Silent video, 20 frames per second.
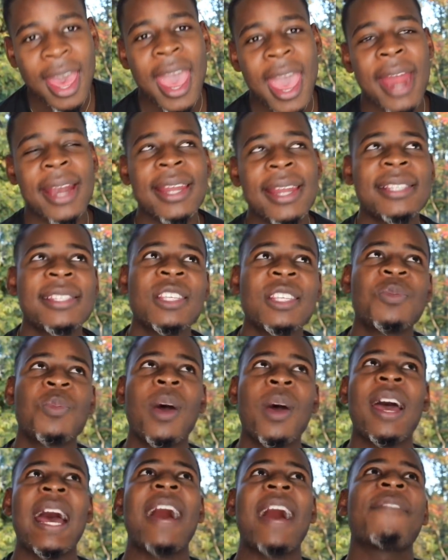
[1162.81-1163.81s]
And this is
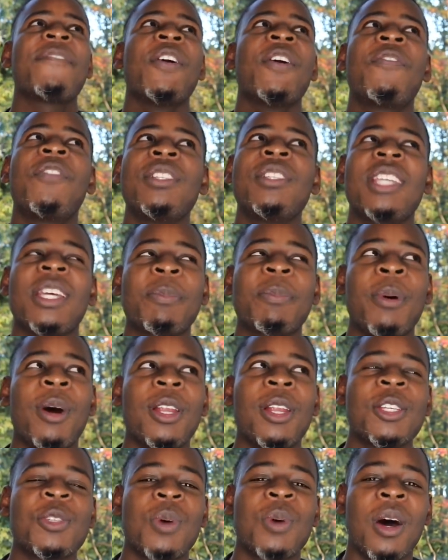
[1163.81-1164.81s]
where I feel for Jake
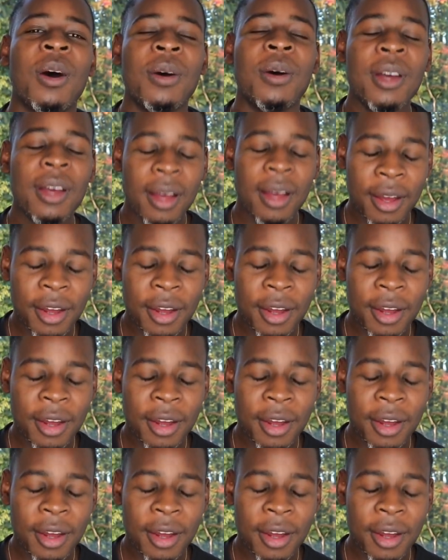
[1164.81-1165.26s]
Paul as well.